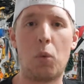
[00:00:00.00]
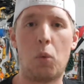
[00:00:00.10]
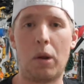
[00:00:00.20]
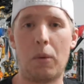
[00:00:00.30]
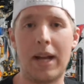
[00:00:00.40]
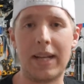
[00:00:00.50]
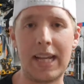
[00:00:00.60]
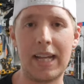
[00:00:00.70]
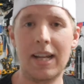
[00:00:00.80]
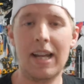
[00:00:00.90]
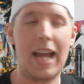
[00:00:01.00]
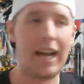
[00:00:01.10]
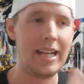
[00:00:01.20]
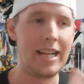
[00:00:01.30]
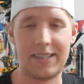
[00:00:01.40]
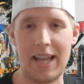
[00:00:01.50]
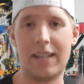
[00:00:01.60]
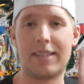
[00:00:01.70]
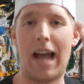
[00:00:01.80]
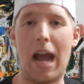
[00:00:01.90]
What do I need? And he
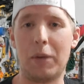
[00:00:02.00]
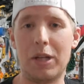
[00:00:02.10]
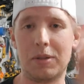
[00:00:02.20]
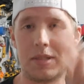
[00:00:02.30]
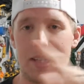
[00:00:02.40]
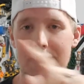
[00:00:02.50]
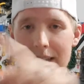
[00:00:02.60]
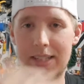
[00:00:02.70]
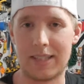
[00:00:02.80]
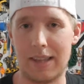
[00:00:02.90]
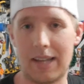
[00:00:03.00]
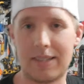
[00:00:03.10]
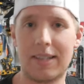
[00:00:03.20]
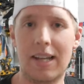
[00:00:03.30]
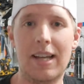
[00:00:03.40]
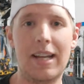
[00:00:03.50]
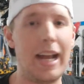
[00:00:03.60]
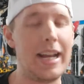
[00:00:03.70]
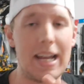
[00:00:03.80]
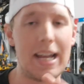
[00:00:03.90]
says, I would use this, this, and this.
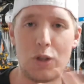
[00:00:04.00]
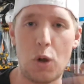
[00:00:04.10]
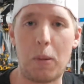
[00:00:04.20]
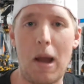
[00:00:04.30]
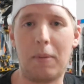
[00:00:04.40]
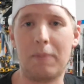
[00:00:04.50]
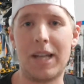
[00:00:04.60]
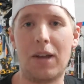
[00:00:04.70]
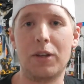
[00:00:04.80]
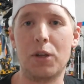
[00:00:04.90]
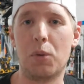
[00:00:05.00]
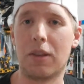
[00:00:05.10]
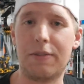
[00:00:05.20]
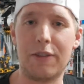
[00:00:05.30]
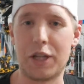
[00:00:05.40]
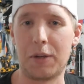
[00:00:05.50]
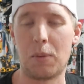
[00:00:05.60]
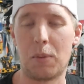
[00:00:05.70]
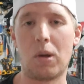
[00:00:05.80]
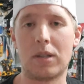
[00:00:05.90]
And he has no problem telling you what the fishing
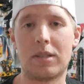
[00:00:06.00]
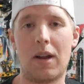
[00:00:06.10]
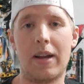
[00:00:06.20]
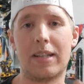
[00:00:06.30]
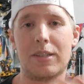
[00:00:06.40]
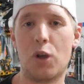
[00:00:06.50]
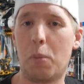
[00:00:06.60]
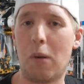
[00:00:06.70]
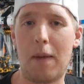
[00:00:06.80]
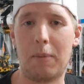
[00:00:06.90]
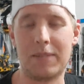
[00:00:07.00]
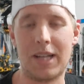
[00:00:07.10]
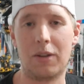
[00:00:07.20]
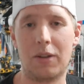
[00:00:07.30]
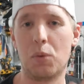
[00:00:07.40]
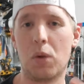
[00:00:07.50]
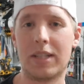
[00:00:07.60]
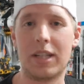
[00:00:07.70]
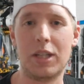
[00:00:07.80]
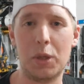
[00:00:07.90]
reports are. He has no problem telling you what
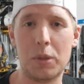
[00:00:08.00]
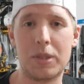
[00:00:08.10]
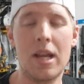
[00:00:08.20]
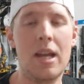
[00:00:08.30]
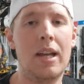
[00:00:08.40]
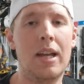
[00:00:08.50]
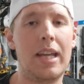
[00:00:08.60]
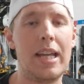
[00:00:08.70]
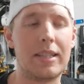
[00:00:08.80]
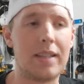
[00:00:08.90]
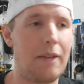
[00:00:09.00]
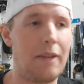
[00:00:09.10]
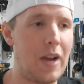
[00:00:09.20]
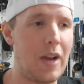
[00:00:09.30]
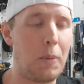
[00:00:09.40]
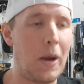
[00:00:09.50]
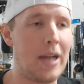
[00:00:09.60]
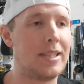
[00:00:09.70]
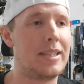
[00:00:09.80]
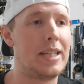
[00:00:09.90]
to use. He's got fair
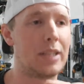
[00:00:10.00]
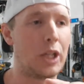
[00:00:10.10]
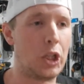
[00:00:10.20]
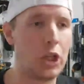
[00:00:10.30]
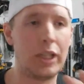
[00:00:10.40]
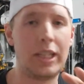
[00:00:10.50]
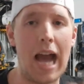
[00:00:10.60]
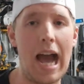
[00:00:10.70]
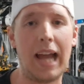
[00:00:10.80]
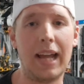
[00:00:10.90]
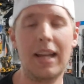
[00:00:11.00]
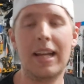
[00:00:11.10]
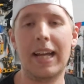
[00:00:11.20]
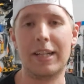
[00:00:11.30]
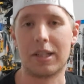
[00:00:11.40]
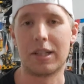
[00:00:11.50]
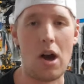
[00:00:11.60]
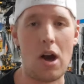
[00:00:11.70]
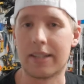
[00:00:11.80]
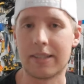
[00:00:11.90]
prices. He's a good guy, and just
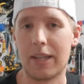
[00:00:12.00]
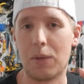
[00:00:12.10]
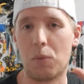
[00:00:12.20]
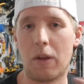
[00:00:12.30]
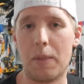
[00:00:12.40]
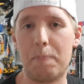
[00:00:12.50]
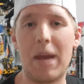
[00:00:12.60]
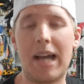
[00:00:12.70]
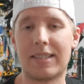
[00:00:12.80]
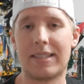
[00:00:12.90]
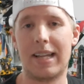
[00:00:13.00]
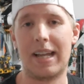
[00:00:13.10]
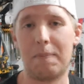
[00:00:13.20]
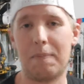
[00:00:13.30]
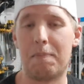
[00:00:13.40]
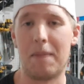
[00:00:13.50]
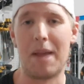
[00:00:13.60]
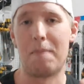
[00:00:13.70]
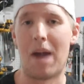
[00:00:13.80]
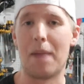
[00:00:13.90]
honestly one of the best
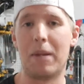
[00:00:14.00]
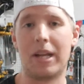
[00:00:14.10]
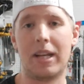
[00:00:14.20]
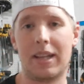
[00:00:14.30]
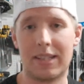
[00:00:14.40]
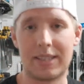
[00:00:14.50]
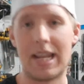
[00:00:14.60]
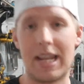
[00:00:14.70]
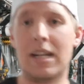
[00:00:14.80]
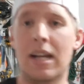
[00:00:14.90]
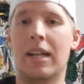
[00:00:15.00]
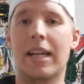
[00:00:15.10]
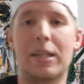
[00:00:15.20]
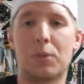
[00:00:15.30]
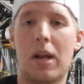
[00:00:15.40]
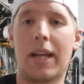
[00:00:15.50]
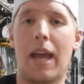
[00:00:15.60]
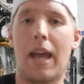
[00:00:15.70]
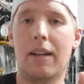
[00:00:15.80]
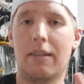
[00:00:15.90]
in my opinion in the state. He's where I
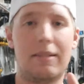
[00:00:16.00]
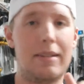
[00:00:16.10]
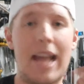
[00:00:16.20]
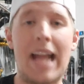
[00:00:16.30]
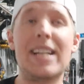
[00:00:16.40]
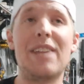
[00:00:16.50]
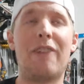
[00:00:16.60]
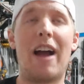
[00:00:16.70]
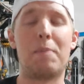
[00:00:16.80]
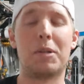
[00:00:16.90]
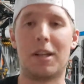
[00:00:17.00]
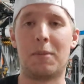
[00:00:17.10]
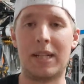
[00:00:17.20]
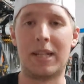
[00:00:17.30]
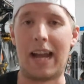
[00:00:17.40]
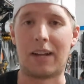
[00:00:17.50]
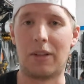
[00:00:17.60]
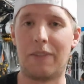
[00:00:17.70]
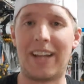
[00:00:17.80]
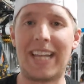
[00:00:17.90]
get 95% of my
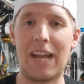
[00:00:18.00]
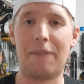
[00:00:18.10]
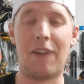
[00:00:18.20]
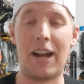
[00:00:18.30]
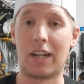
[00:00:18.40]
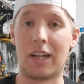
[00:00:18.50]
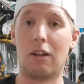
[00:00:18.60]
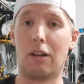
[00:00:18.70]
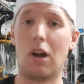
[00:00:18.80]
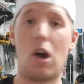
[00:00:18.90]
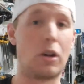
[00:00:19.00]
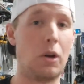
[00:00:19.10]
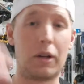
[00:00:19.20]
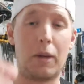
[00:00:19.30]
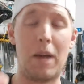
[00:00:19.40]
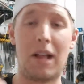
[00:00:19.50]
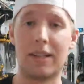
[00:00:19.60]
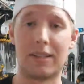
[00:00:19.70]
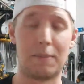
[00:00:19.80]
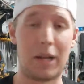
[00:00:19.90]
tackle. If I can't find a color, I'll go to
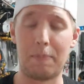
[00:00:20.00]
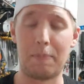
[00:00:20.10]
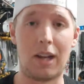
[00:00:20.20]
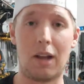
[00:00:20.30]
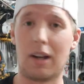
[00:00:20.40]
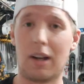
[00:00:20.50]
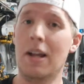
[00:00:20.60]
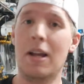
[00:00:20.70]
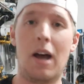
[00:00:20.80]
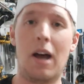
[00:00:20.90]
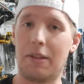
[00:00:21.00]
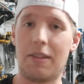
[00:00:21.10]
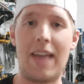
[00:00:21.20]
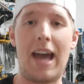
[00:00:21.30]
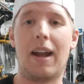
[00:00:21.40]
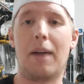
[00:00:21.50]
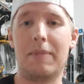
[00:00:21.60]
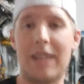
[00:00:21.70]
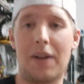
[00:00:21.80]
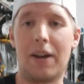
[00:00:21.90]
Cabela's and pick up the color. Other than that,
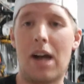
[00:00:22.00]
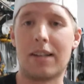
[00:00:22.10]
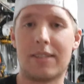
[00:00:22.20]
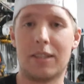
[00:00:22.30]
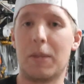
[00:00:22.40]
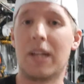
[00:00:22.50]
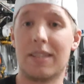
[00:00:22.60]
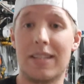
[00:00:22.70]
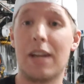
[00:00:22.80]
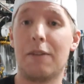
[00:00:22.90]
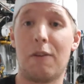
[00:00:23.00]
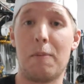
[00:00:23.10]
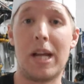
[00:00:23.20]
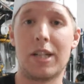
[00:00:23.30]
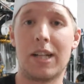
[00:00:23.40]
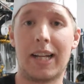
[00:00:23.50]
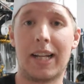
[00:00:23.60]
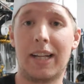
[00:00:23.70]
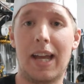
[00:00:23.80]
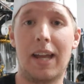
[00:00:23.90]
I'm down at Austin's because of the information I
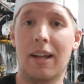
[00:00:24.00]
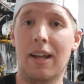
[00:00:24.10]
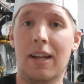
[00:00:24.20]
can get.